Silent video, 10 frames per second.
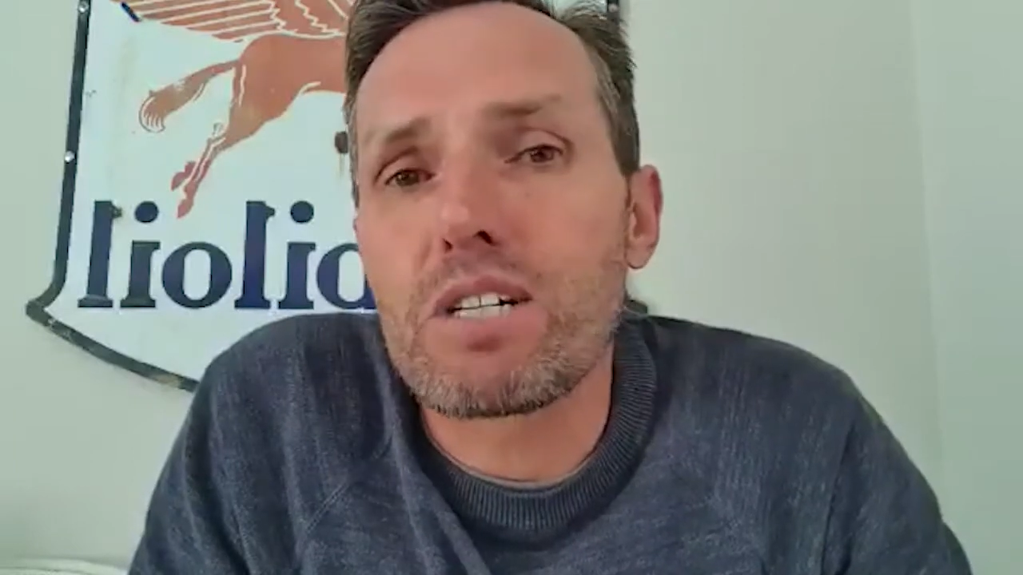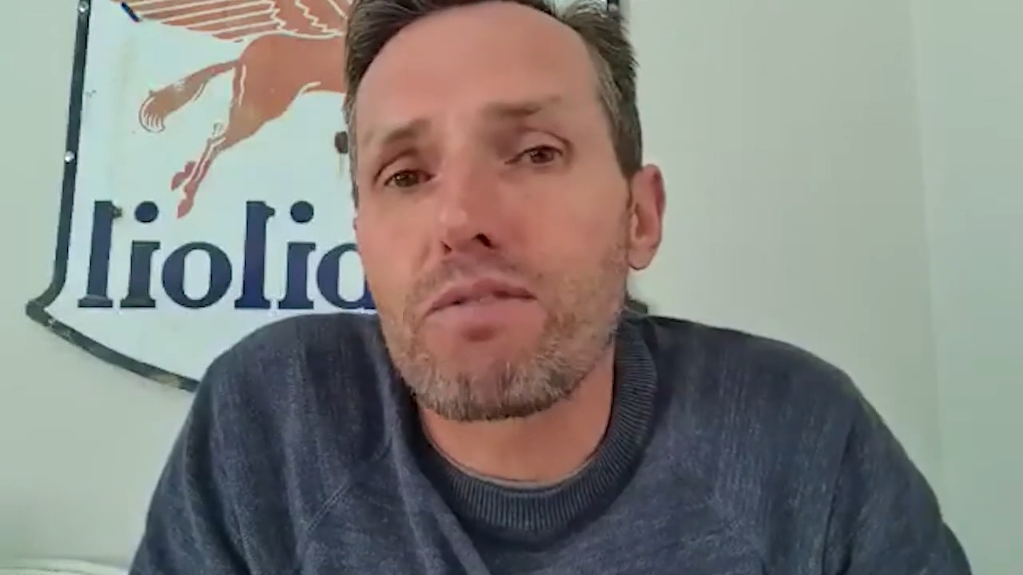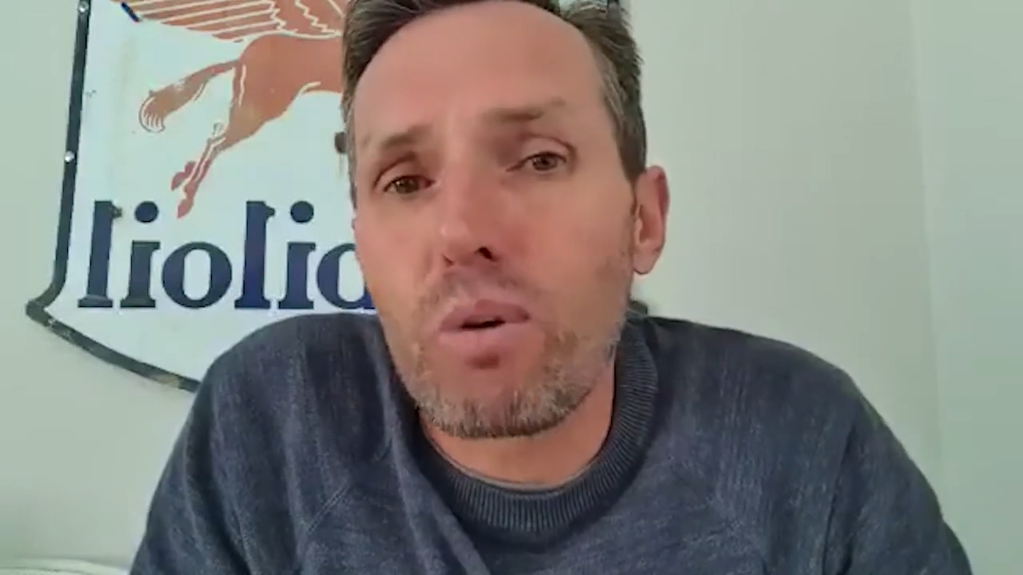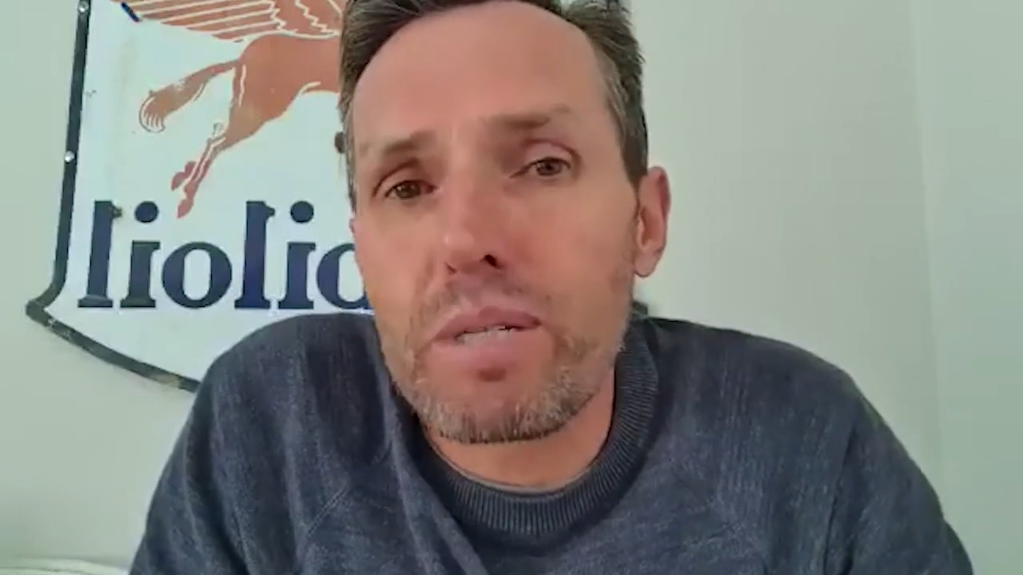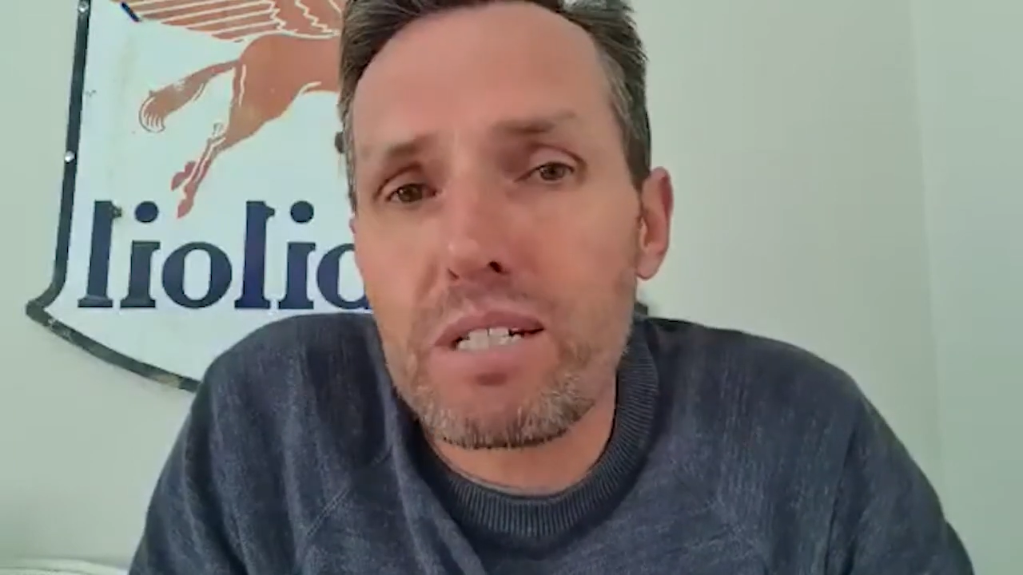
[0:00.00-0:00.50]

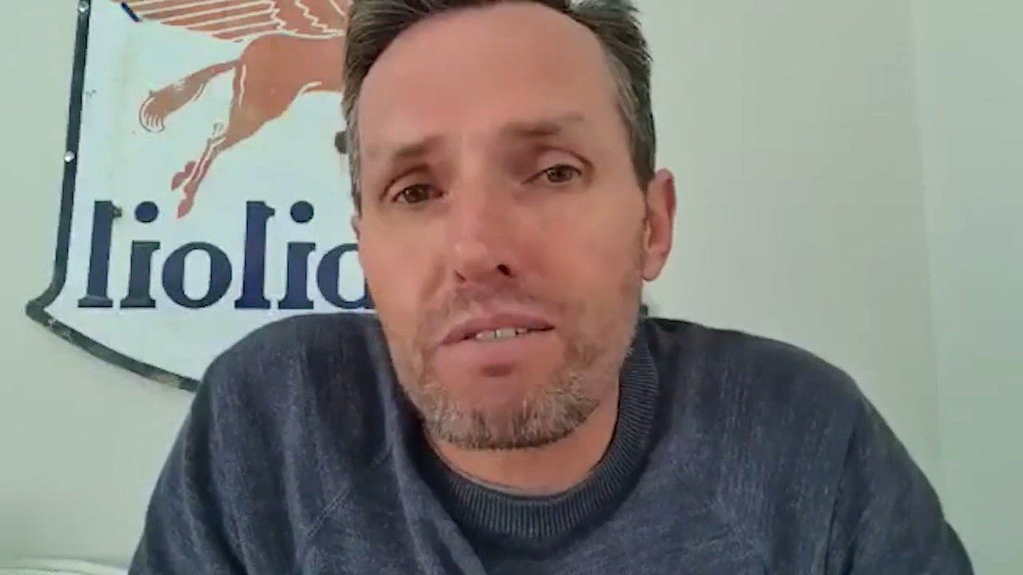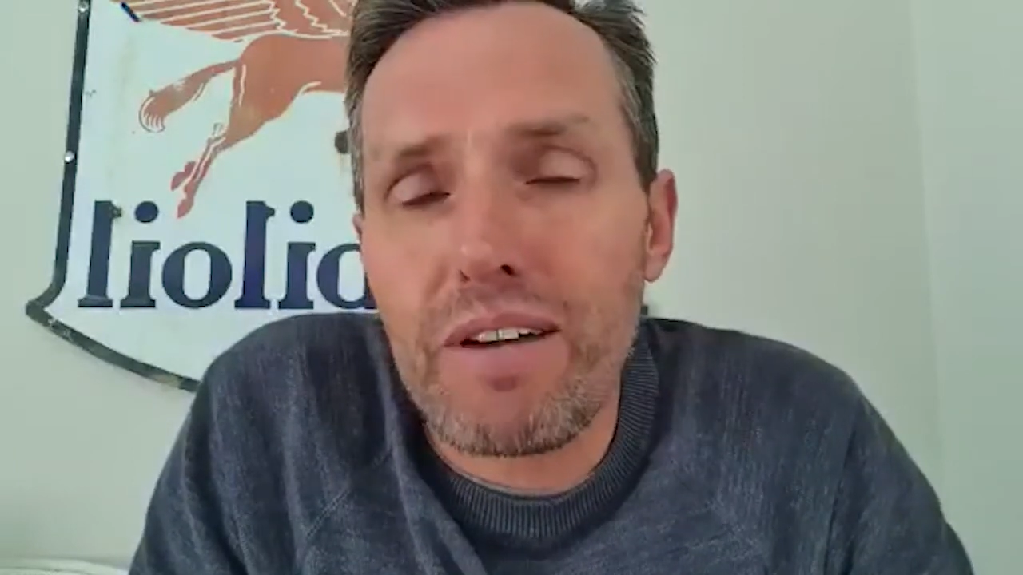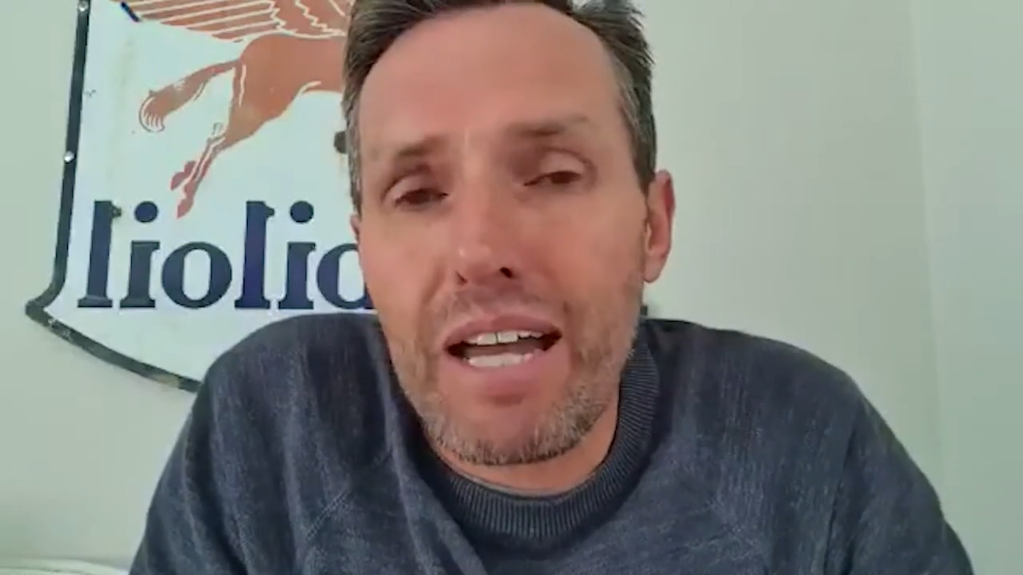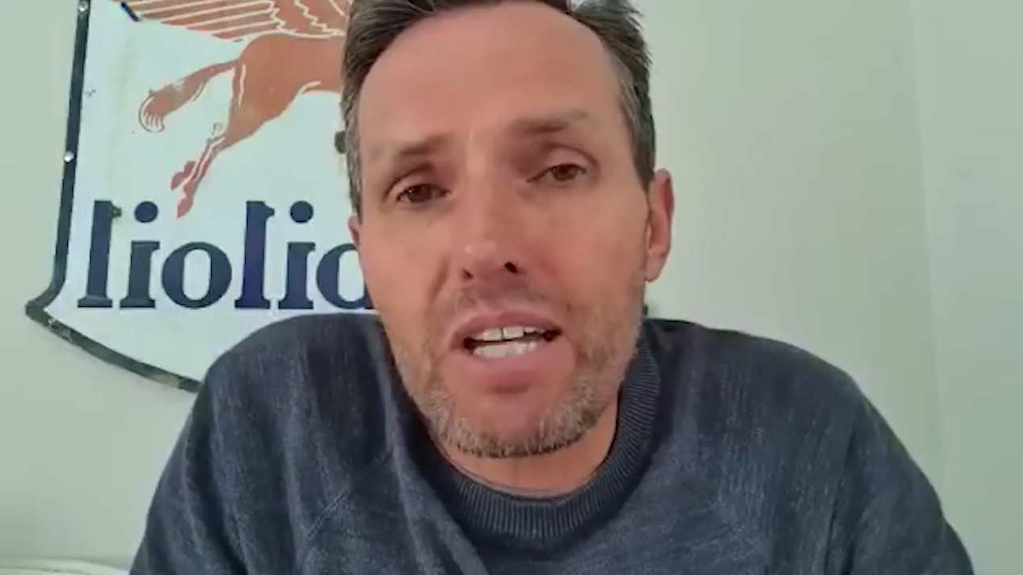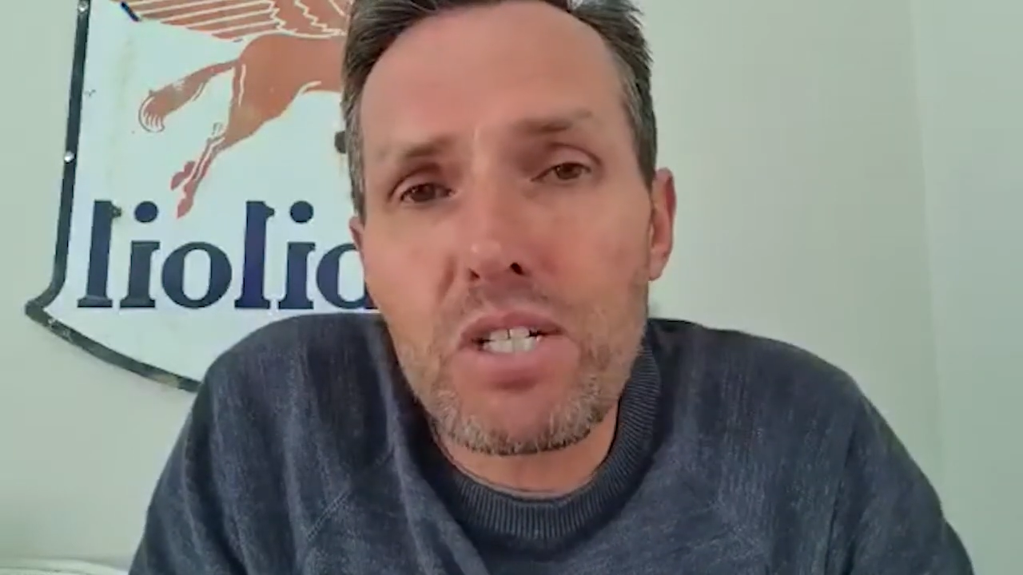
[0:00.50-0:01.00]
formative
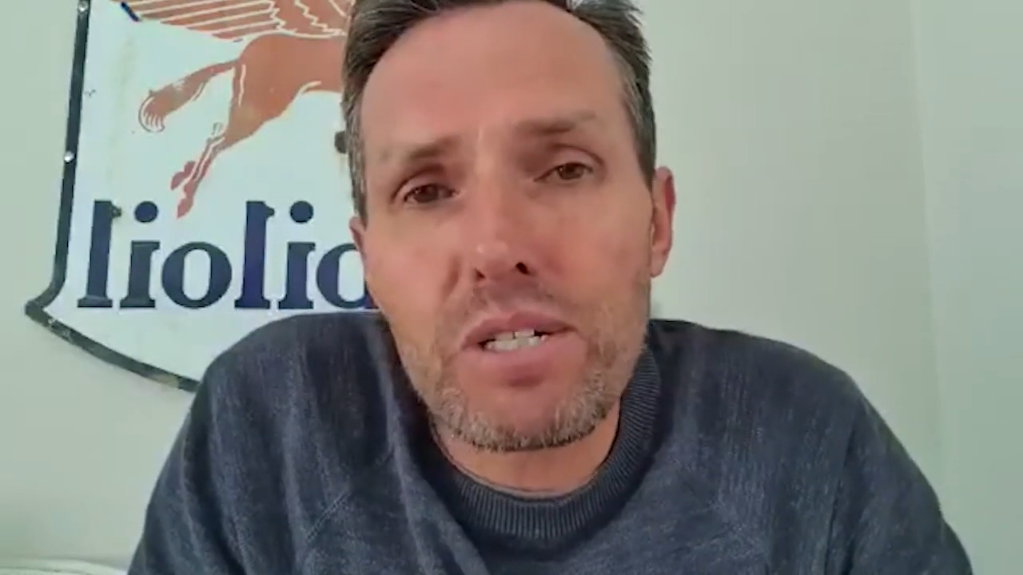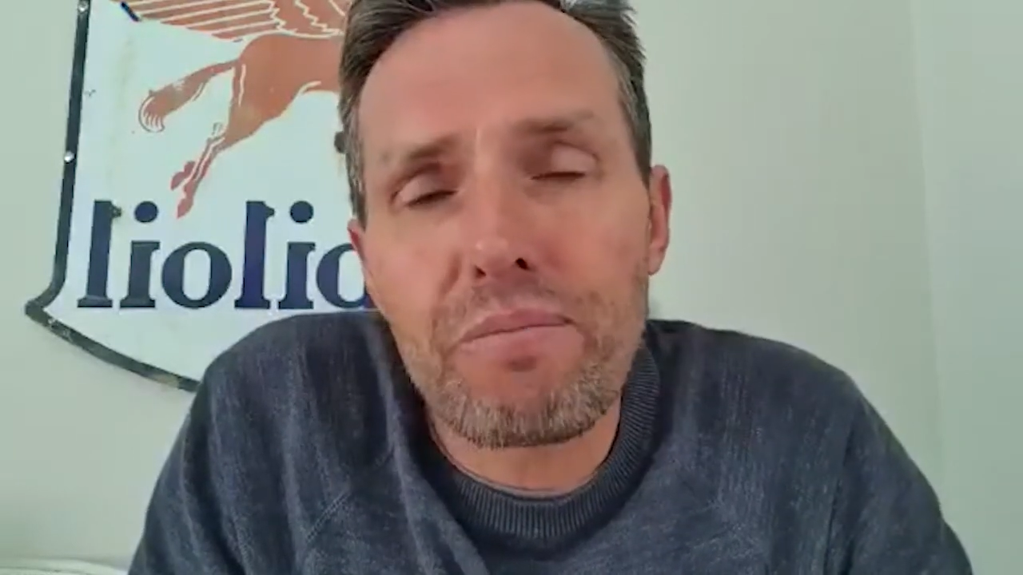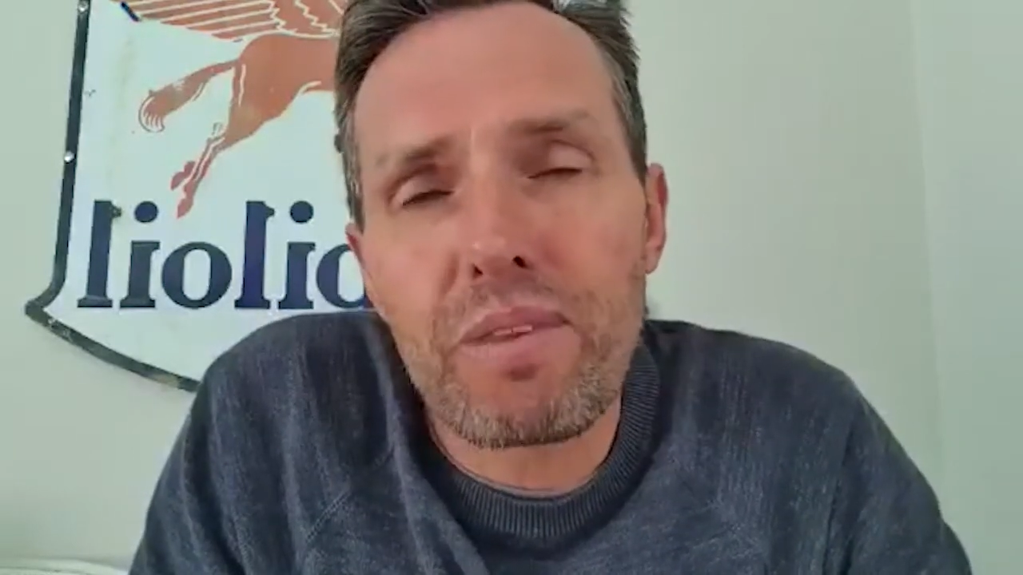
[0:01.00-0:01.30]
age.